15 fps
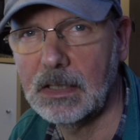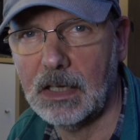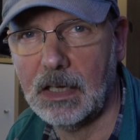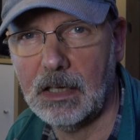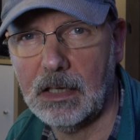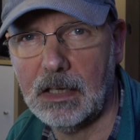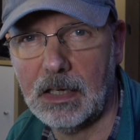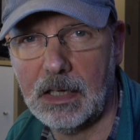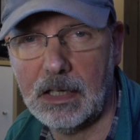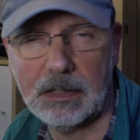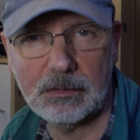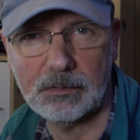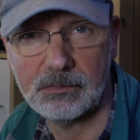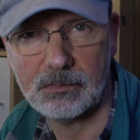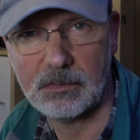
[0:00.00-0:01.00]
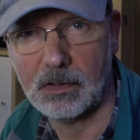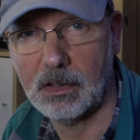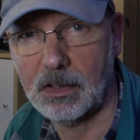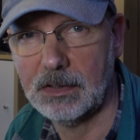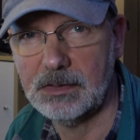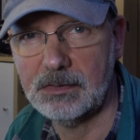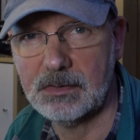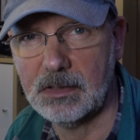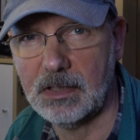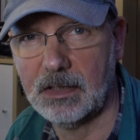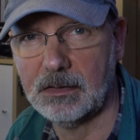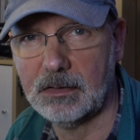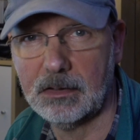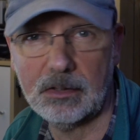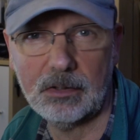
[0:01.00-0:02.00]
and the sky
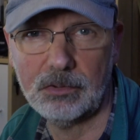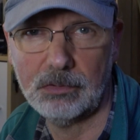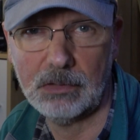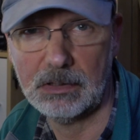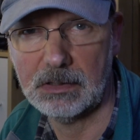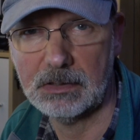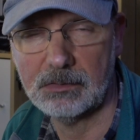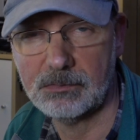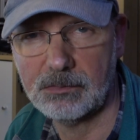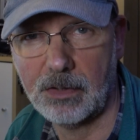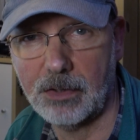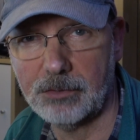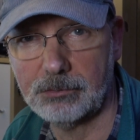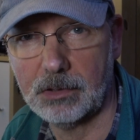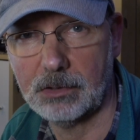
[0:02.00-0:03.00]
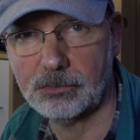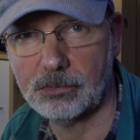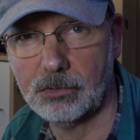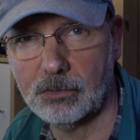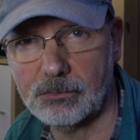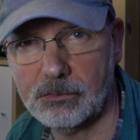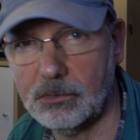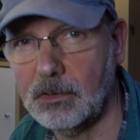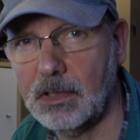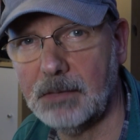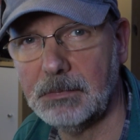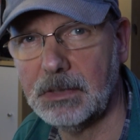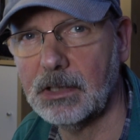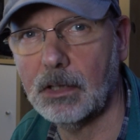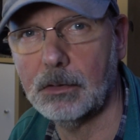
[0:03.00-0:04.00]
together, creating the star trail shots, do let
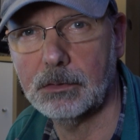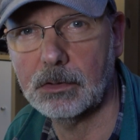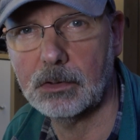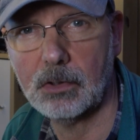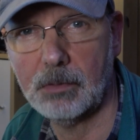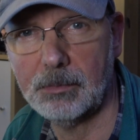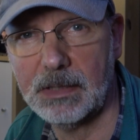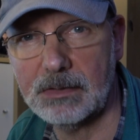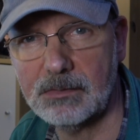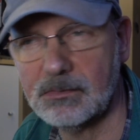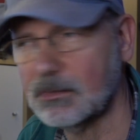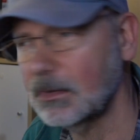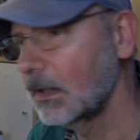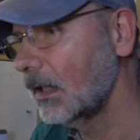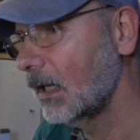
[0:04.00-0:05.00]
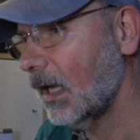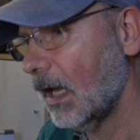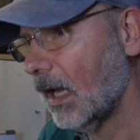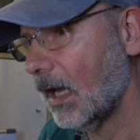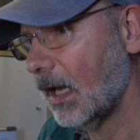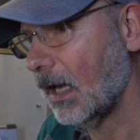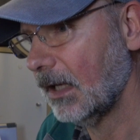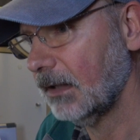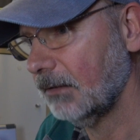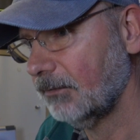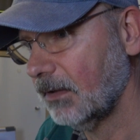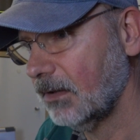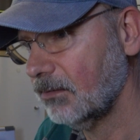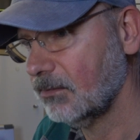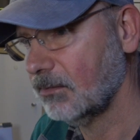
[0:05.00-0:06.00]
me know in the comments. And if
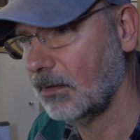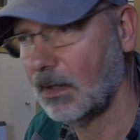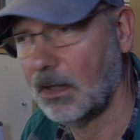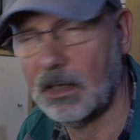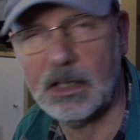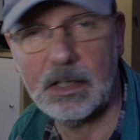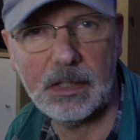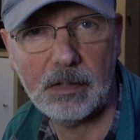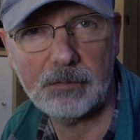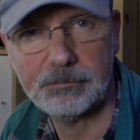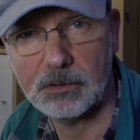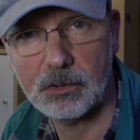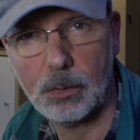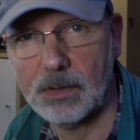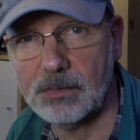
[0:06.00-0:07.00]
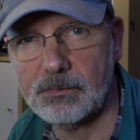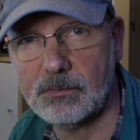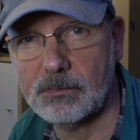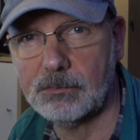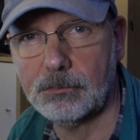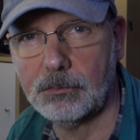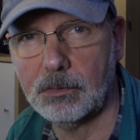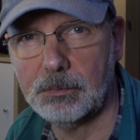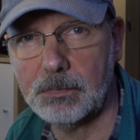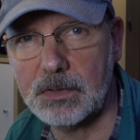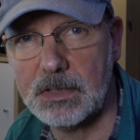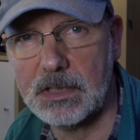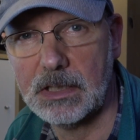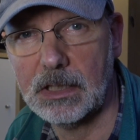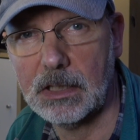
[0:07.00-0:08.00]
there's enough requests for a
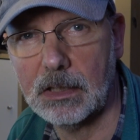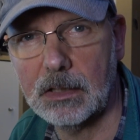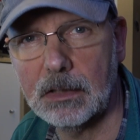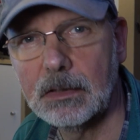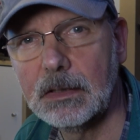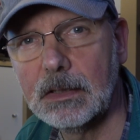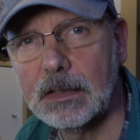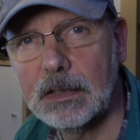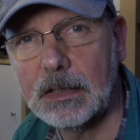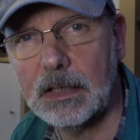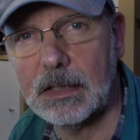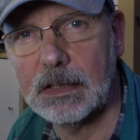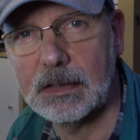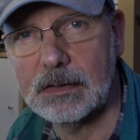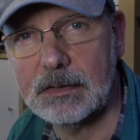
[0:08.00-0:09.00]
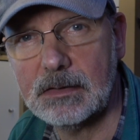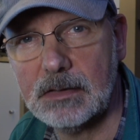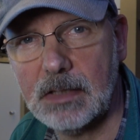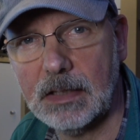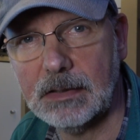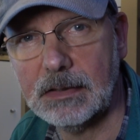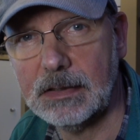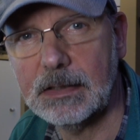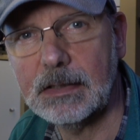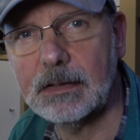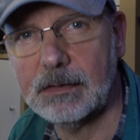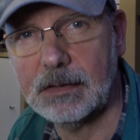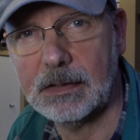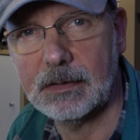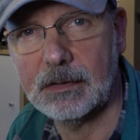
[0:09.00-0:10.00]
particular technique,
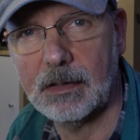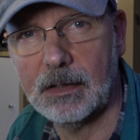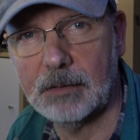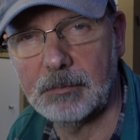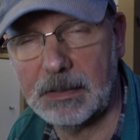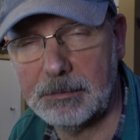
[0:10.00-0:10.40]
then I may